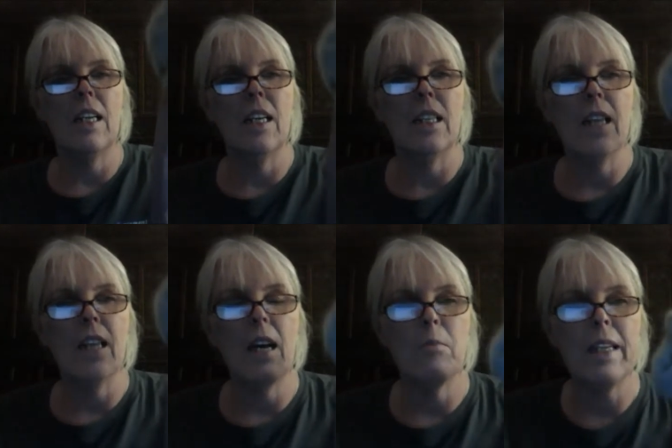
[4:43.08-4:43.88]
And
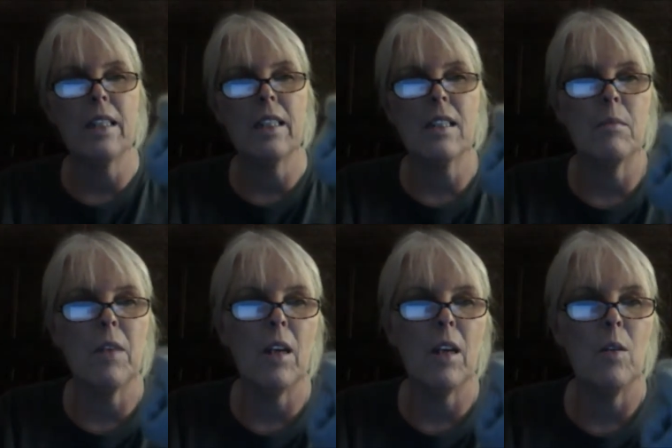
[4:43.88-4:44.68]
I am making
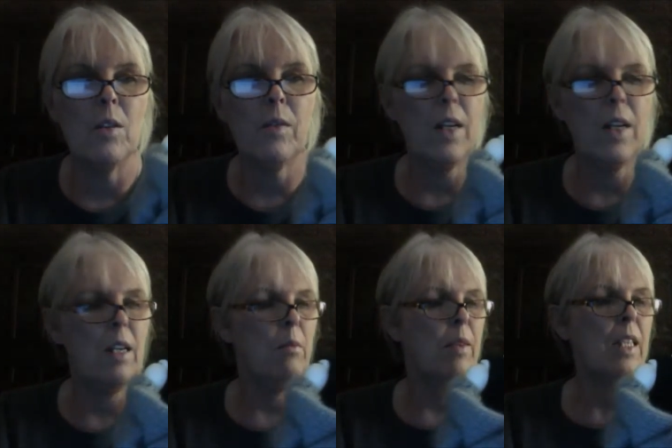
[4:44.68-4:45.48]
some clothes for
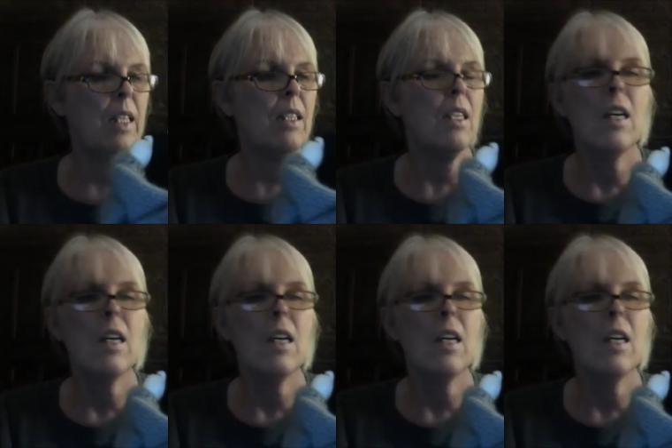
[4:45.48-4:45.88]
him. this